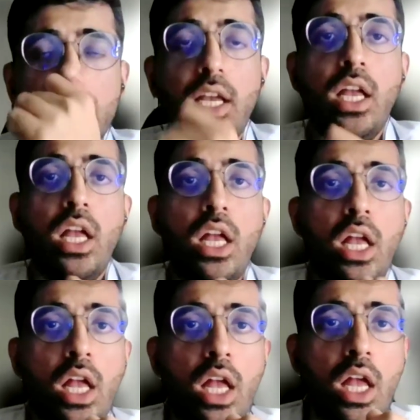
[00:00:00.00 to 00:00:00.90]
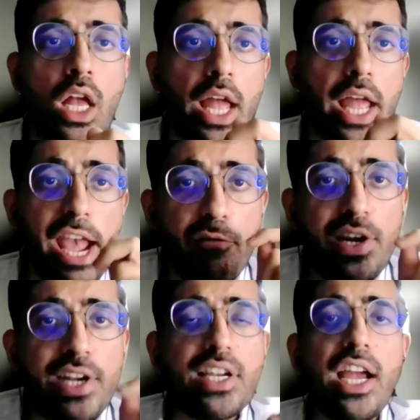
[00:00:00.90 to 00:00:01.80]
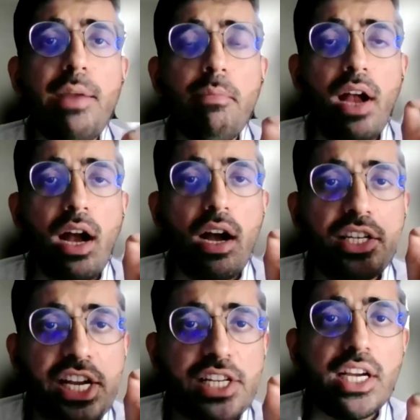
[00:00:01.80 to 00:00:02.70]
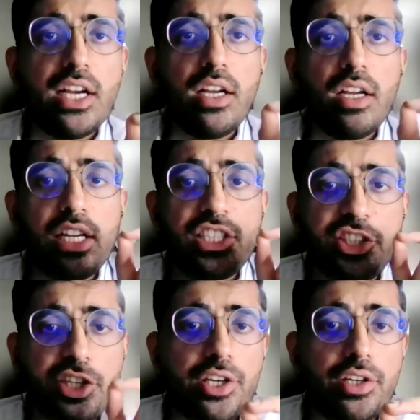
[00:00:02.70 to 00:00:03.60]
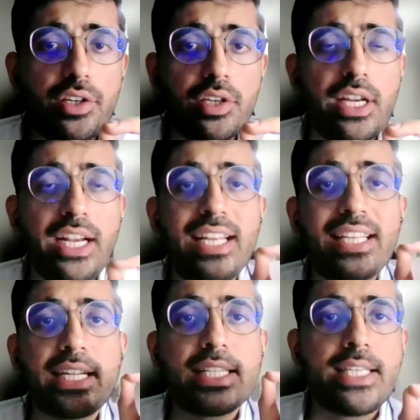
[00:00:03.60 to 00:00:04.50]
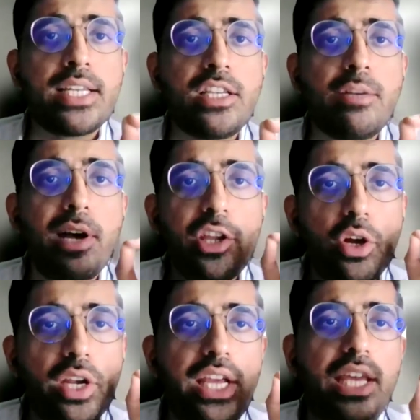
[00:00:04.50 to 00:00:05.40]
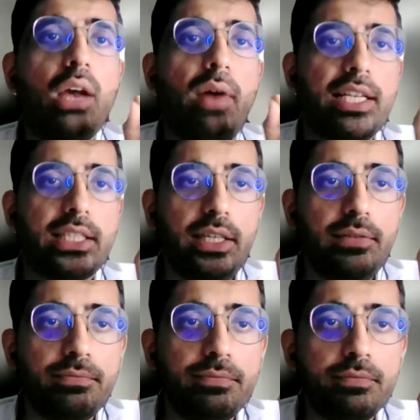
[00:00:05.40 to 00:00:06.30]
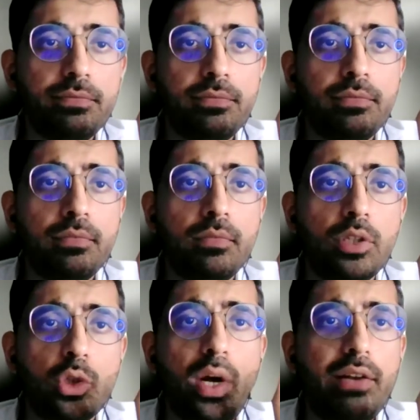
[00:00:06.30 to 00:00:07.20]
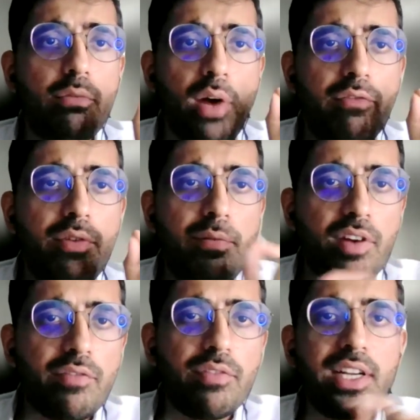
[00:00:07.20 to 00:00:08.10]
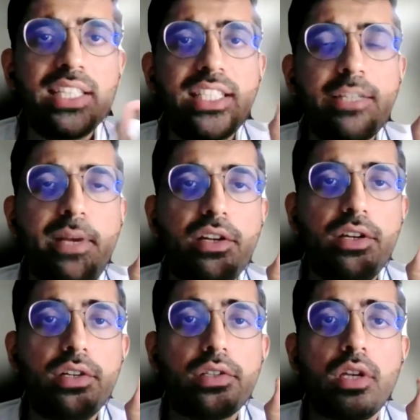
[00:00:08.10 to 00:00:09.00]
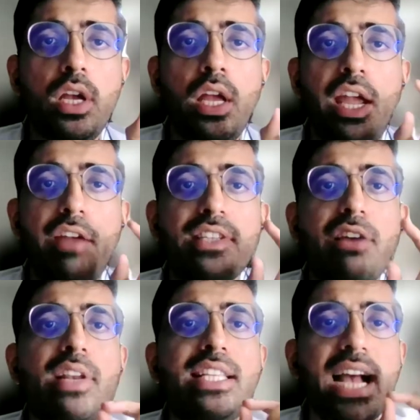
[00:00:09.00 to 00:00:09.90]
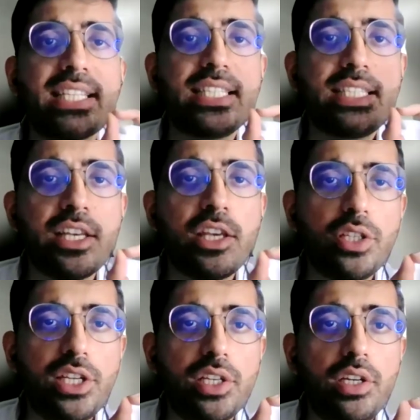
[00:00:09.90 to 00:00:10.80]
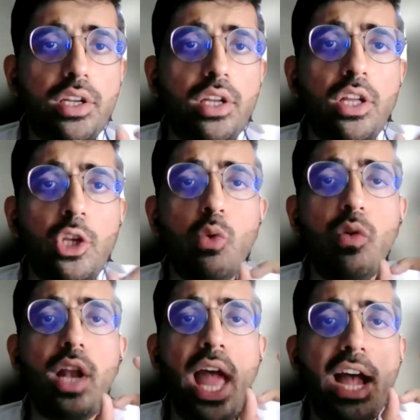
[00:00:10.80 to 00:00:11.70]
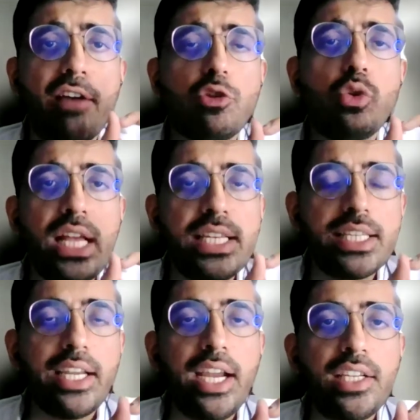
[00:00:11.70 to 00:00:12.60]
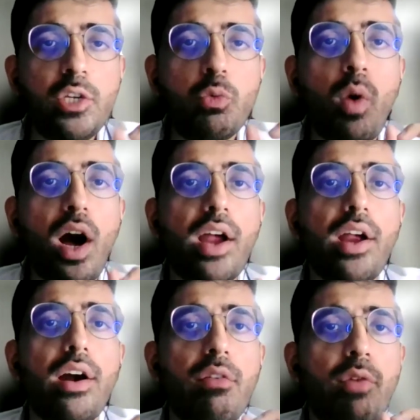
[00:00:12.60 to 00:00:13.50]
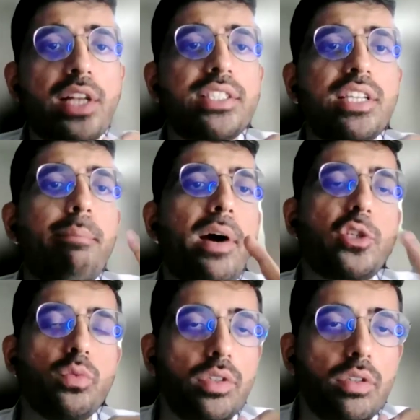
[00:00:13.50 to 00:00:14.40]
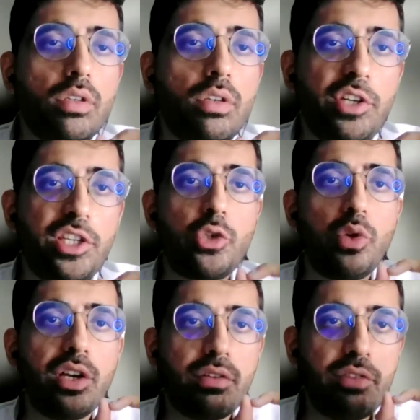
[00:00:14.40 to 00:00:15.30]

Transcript: this. Every time a data is shared, it is consented by your eKYC. So what does it mean is, if someone is accessing your data, you will have to authenticate it via one-time password, which